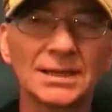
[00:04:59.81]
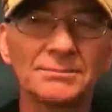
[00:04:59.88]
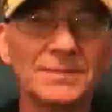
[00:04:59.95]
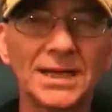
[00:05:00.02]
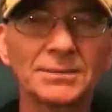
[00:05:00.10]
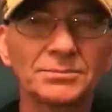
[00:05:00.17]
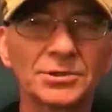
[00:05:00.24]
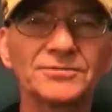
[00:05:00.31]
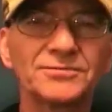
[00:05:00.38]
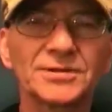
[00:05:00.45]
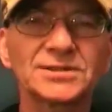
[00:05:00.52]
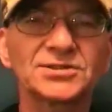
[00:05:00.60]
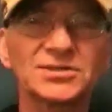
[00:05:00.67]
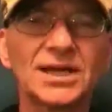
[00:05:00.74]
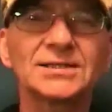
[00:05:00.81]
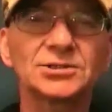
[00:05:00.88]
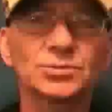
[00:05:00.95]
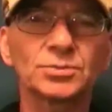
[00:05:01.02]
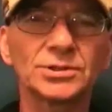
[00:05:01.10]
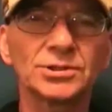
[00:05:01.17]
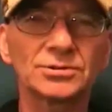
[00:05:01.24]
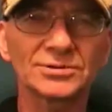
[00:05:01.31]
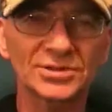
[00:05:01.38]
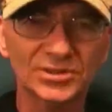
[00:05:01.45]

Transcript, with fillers: that make perfect sense when you're